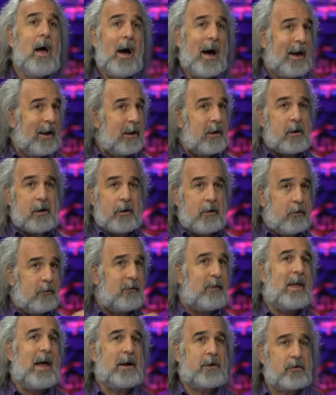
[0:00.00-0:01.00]
I can
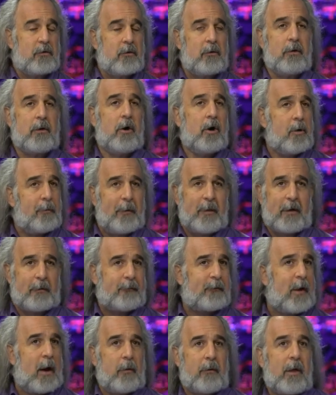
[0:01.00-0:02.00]
use that tool to open that
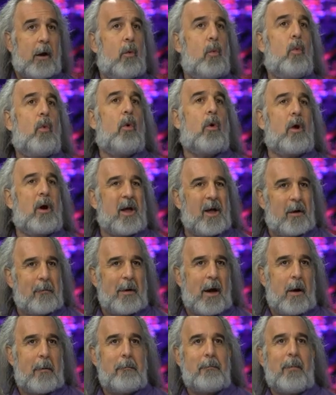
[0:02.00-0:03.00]
file without worrying
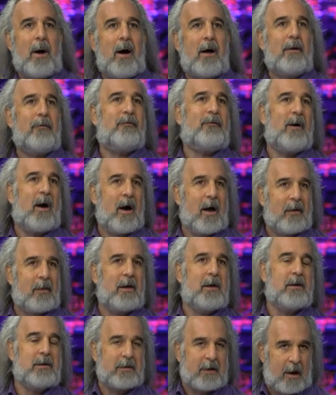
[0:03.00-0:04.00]
about modifying the
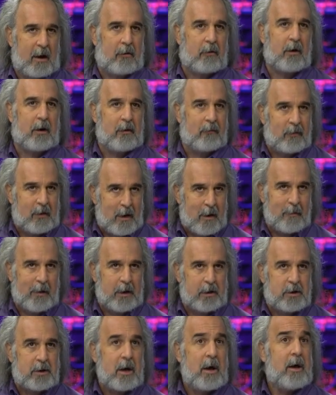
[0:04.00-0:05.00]
integrity of the
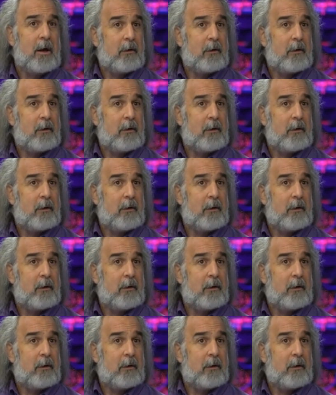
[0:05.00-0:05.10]
image.